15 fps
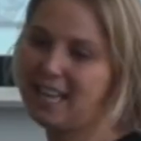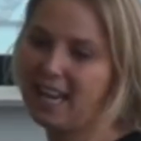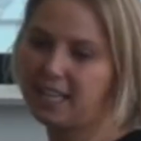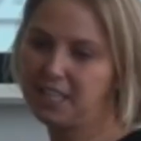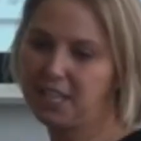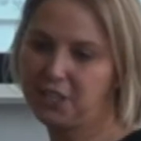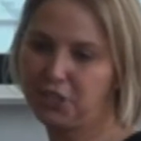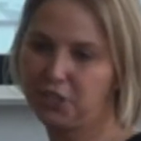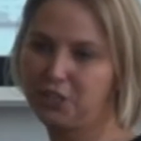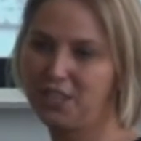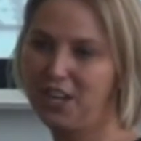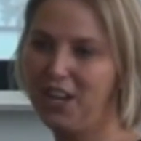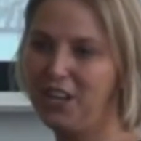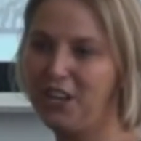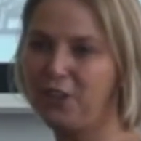to take
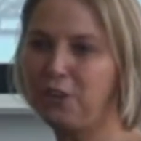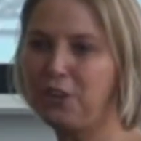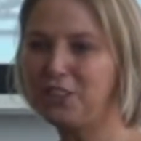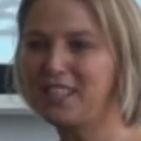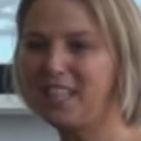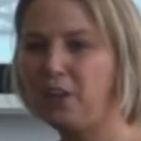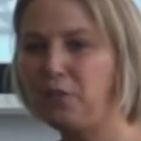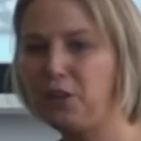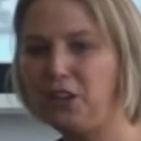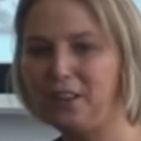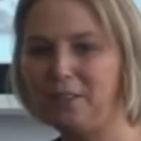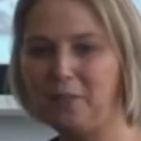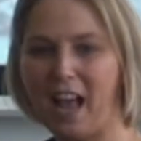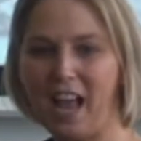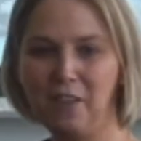teachers, yourself,
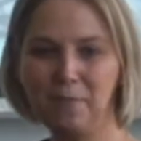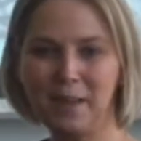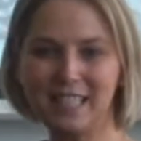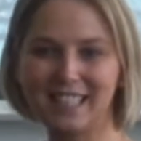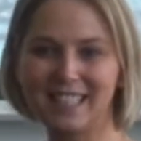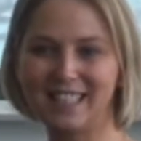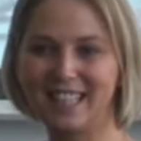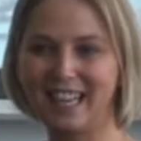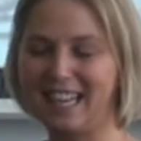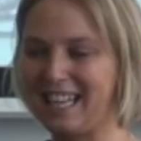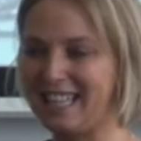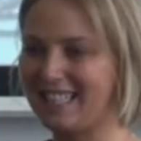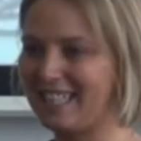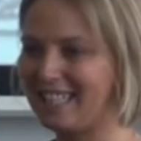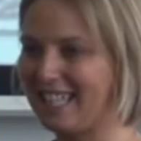I've been to
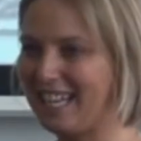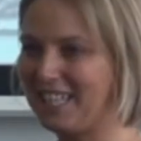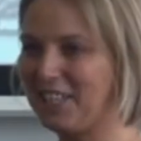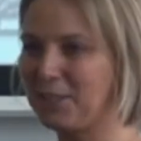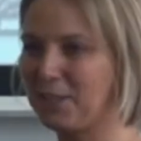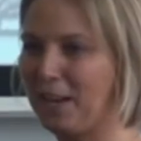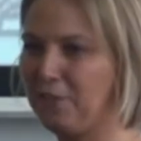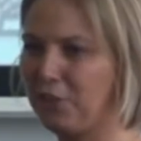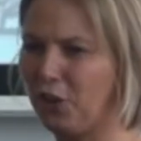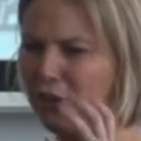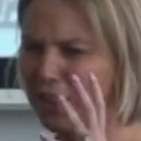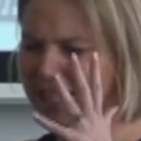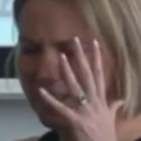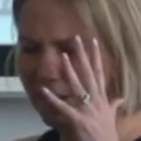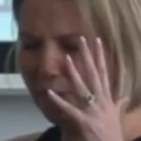classes sessions and I
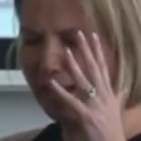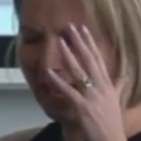thought, oh, that's a